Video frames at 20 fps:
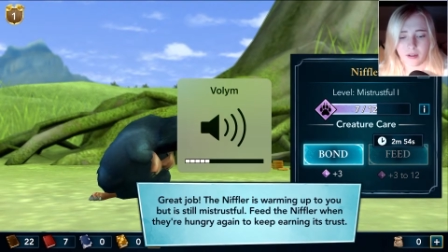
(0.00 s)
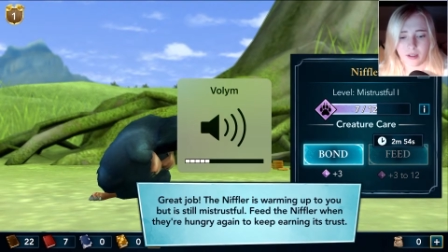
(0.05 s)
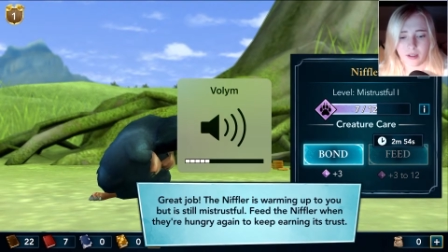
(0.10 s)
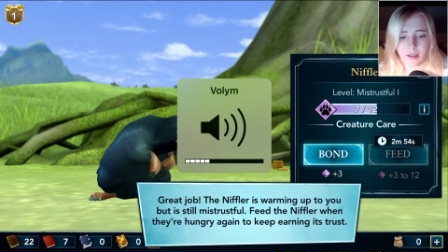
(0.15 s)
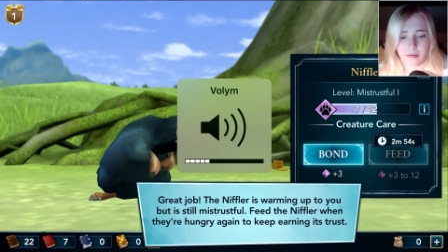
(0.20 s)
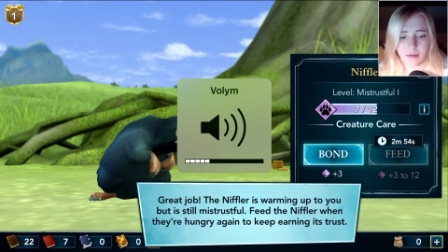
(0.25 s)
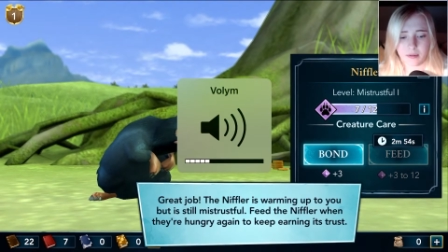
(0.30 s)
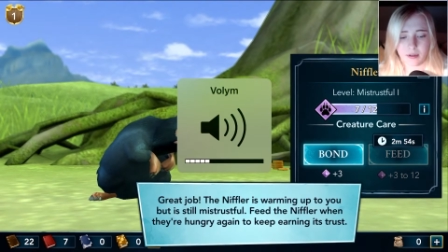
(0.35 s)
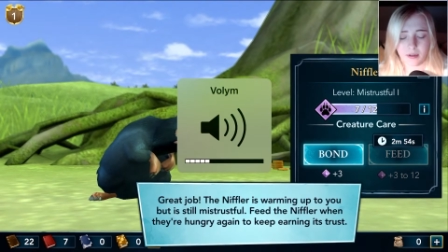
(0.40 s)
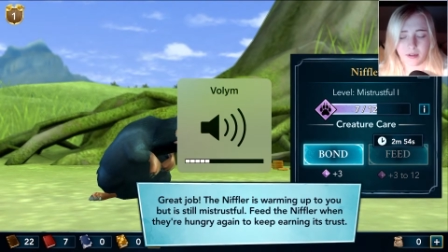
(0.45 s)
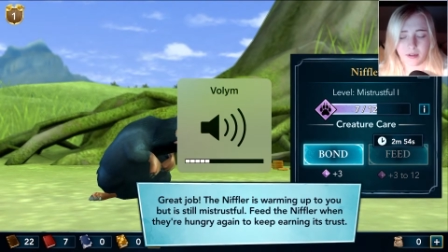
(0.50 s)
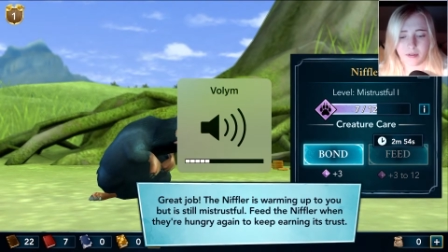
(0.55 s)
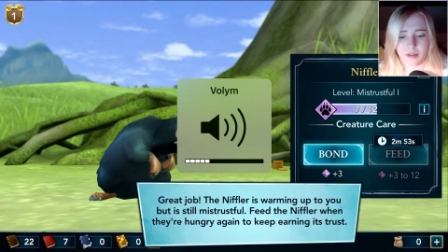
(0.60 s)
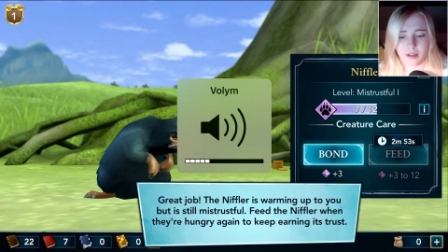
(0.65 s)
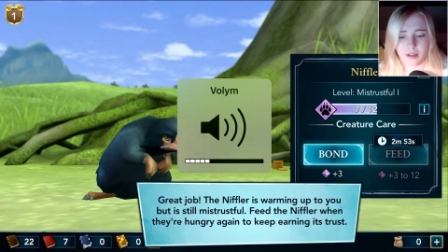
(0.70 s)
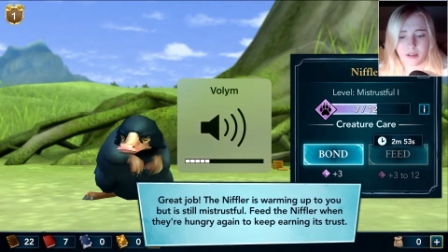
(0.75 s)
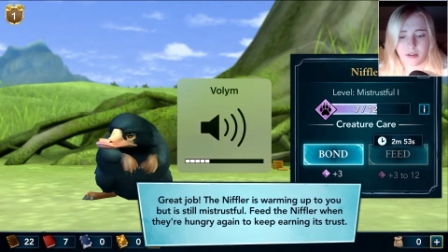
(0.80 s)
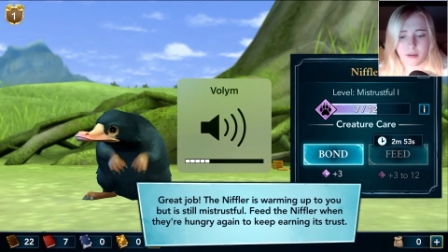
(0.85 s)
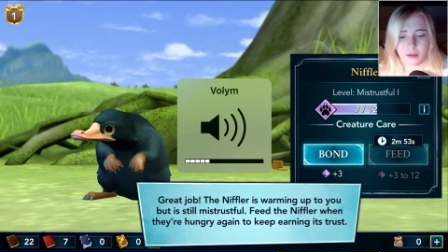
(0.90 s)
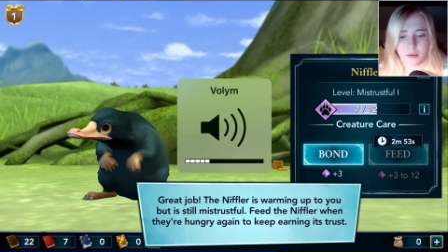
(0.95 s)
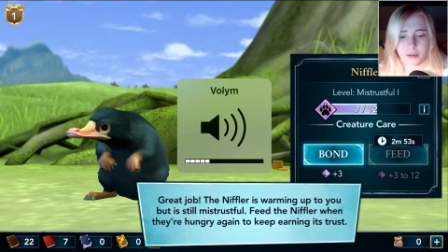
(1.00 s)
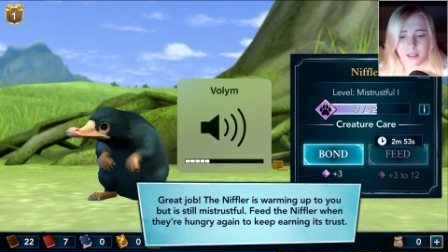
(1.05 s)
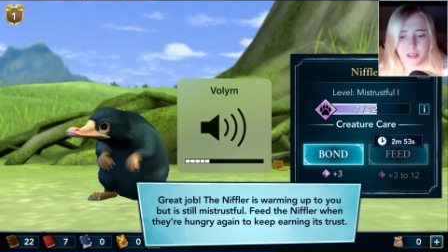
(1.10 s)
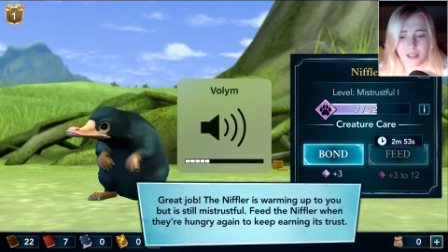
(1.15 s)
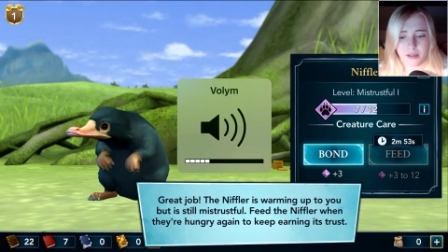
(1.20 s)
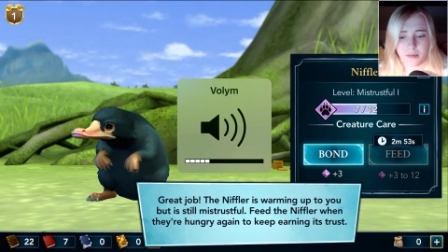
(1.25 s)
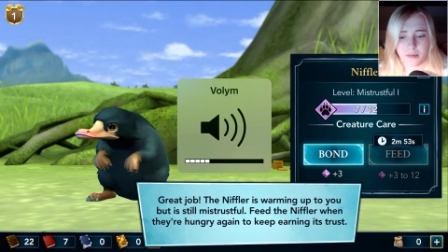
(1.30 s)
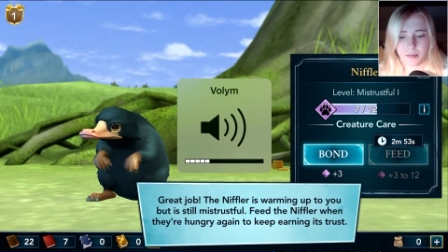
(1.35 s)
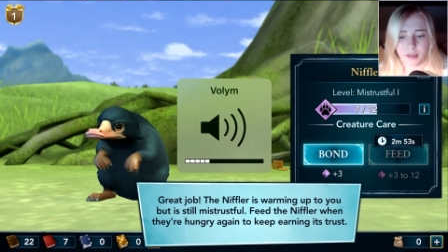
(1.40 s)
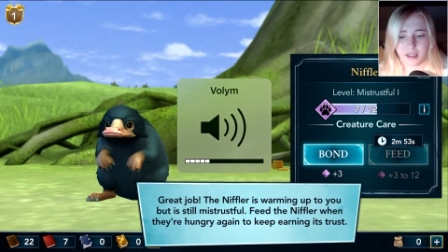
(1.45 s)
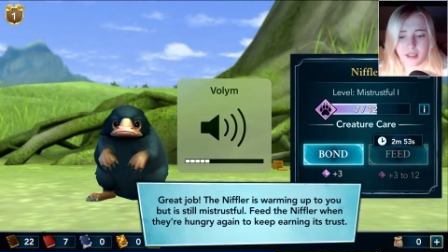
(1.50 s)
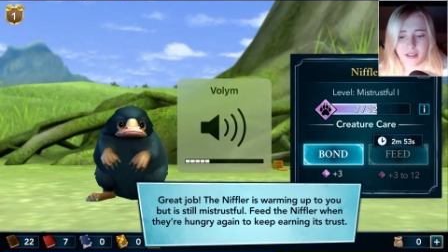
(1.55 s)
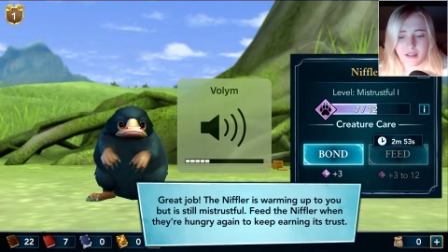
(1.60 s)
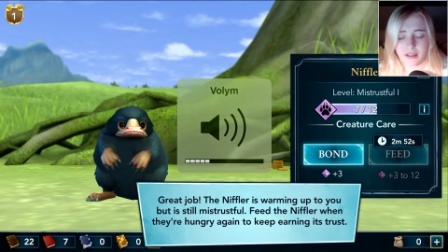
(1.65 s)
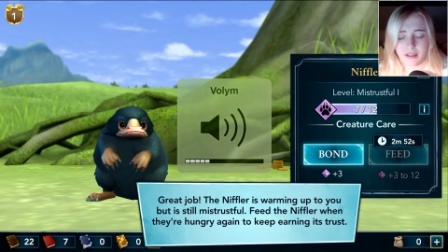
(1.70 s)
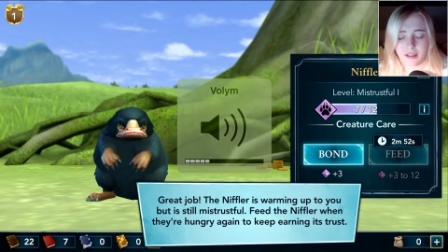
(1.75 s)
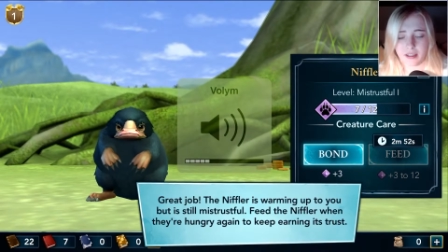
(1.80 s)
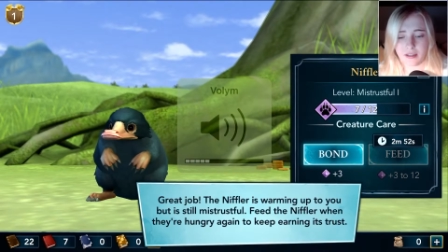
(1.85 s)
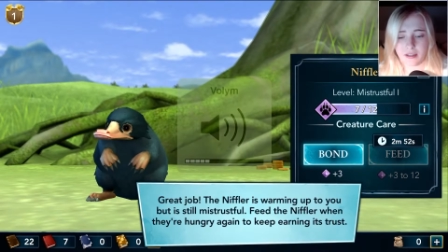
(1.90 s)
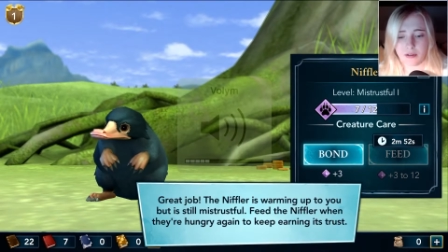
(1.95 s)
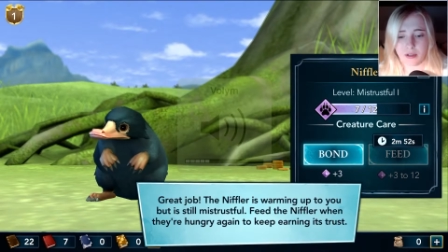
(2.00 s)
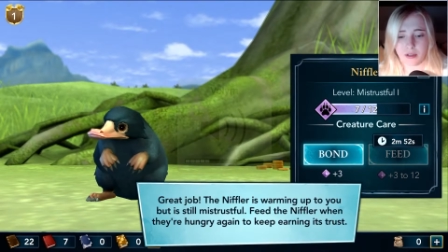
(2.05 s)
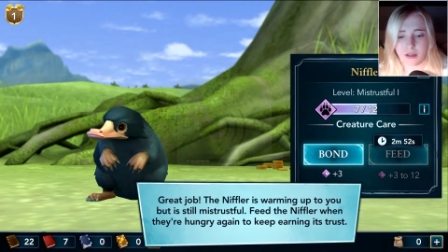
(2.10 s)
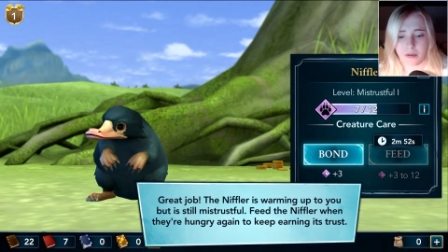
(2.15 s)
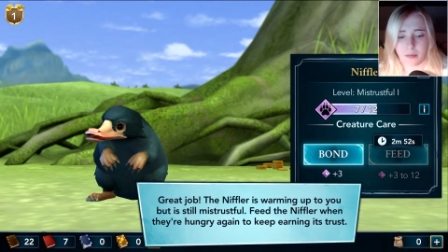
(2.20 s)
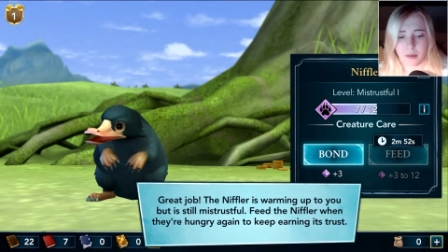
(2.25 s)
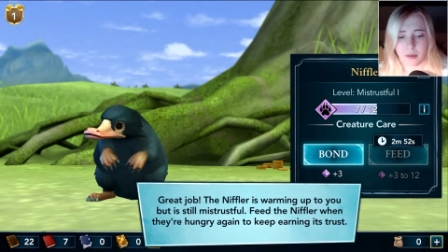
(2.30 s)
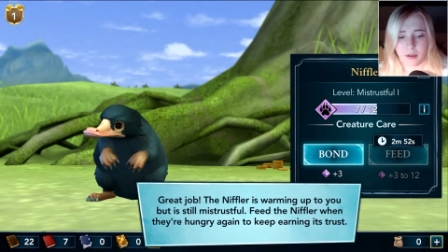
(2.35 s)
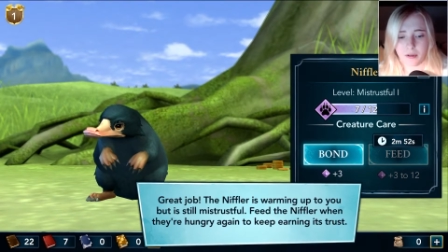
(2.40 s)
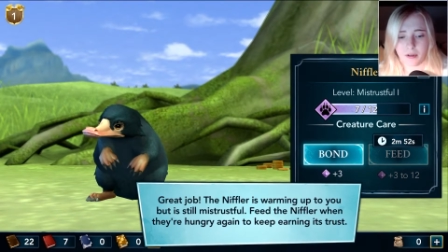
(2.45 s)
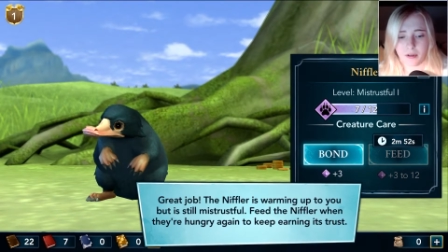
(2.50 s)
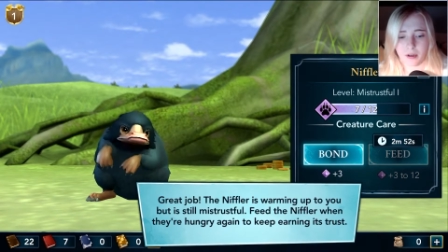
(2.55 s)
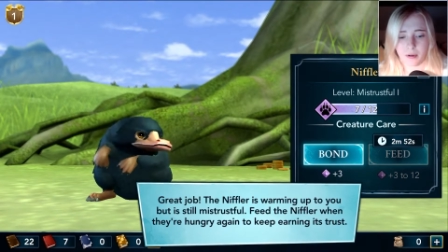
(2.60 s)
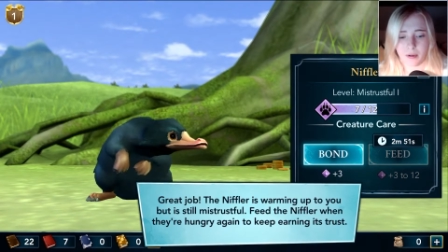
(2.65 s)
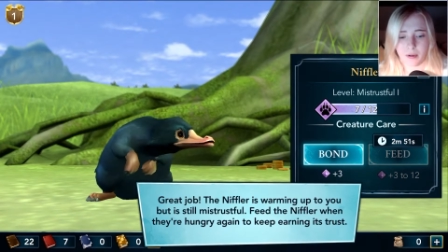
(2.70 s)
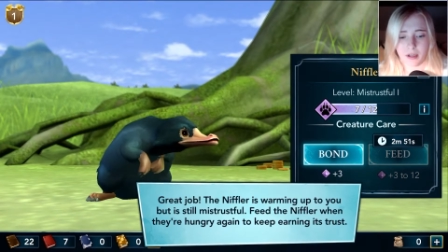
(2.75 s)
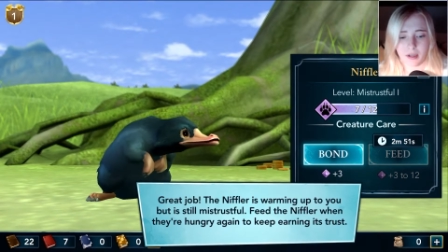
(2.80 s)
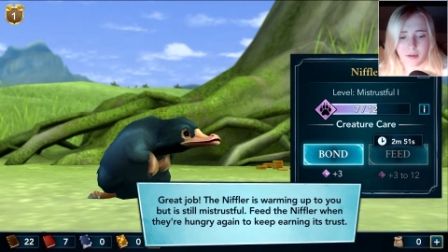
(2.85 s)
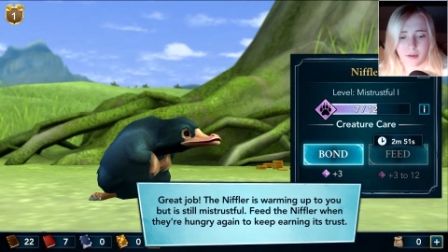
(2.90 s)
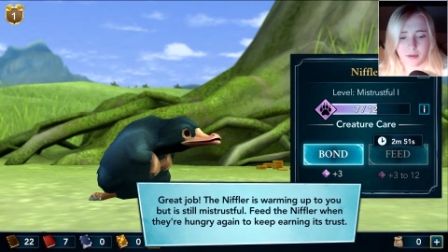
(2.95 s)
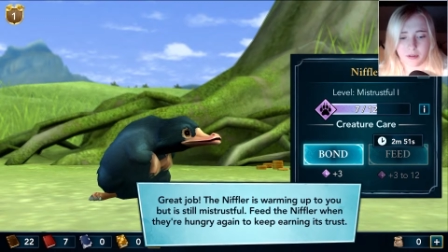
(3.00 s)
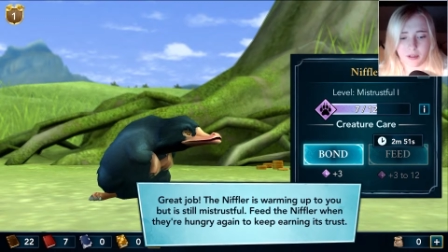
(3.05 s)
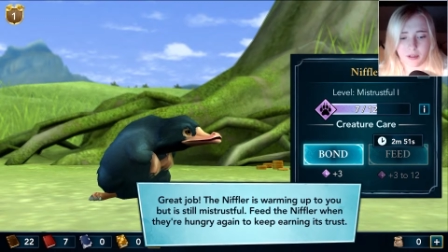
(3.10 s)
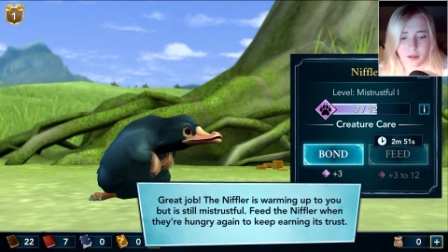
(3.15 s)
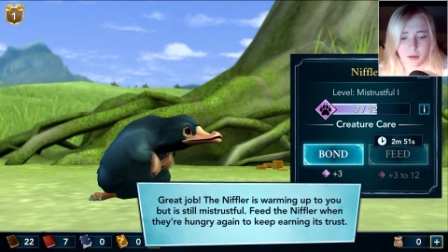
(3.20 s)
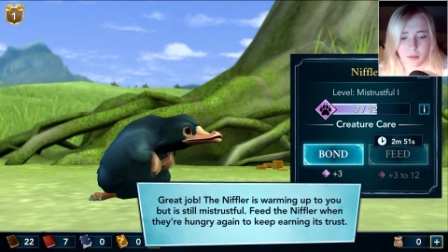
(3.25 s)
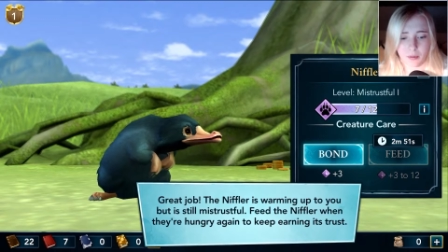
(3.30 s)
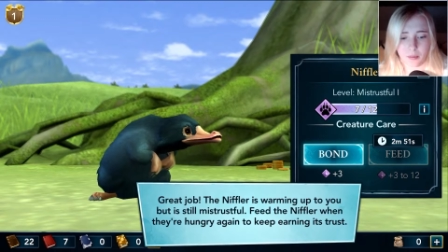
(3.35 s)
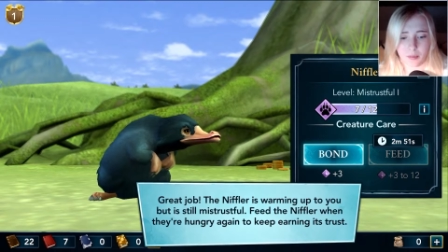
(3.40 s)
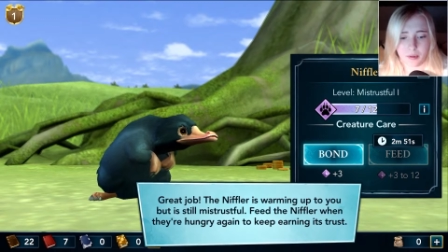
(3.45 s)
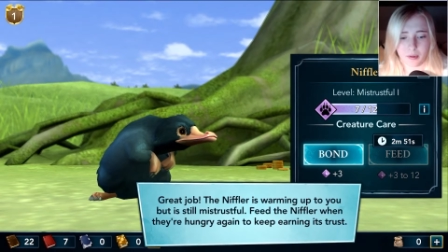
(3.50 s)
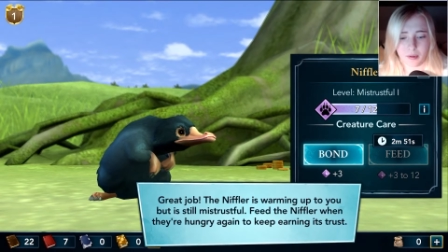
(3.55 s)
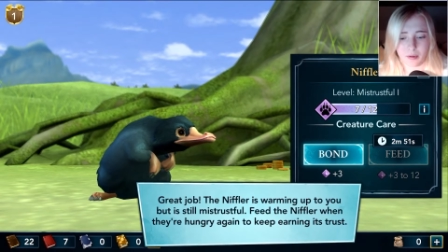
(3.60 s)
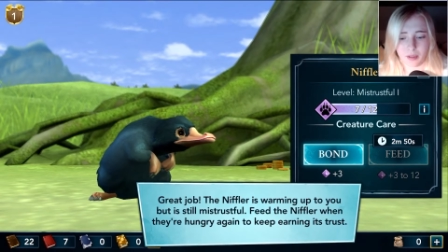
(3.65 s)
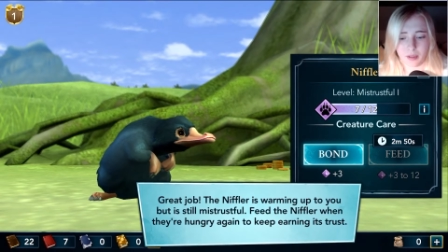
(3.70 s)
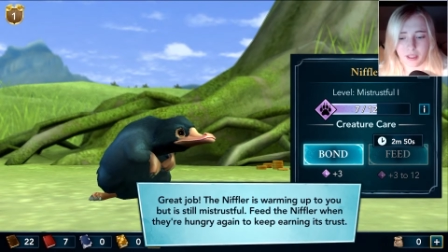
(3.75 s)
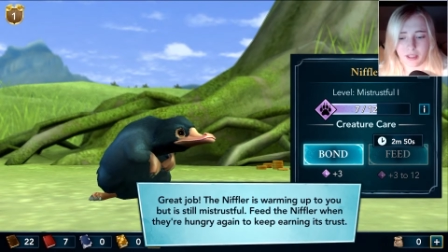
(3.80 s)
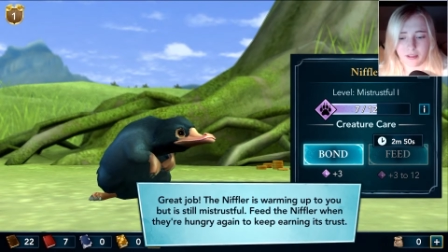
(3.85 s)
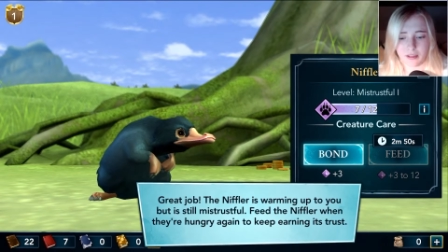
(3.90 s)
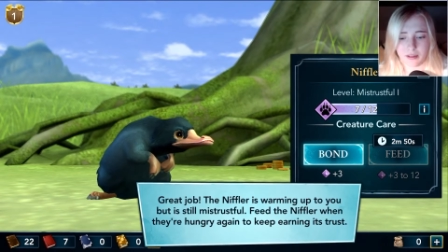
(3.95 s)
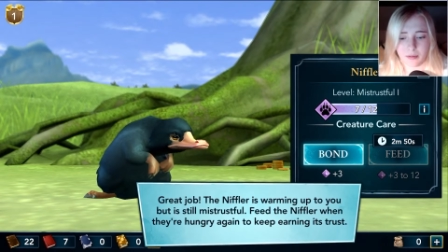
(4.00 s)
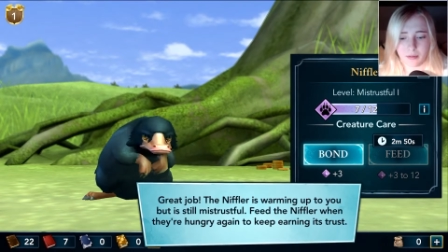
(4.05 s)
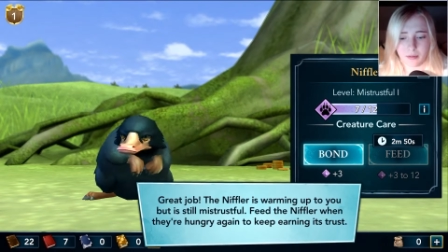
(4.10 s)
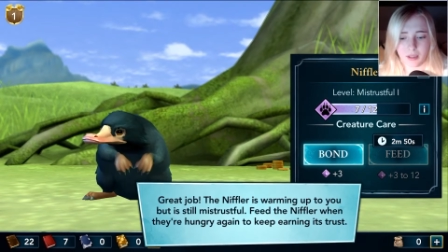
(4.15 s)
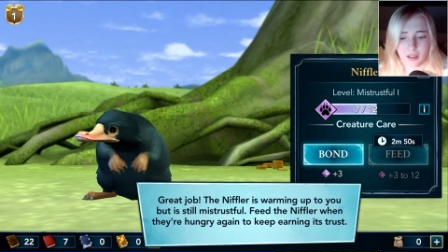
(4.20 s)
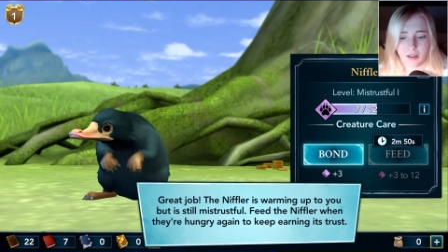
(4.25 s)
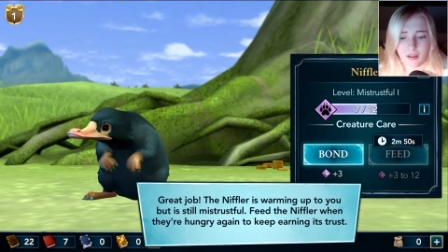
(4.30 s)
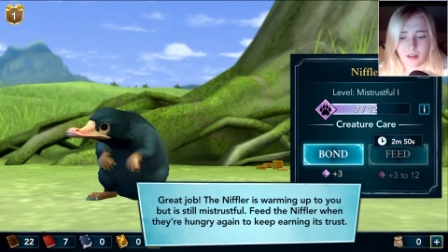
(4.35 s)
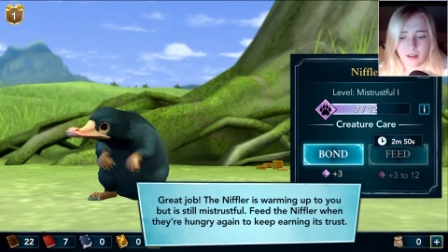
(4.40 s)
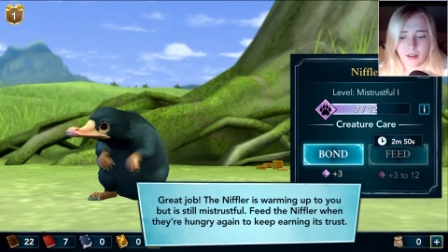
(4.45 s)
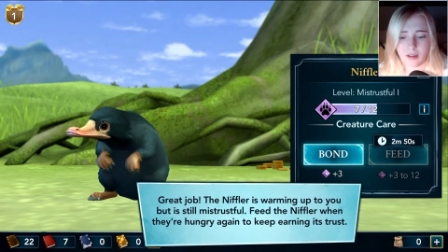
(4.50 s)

I'm sorry with no sound, but I, I tried to put it on now, so I hope you can hear something.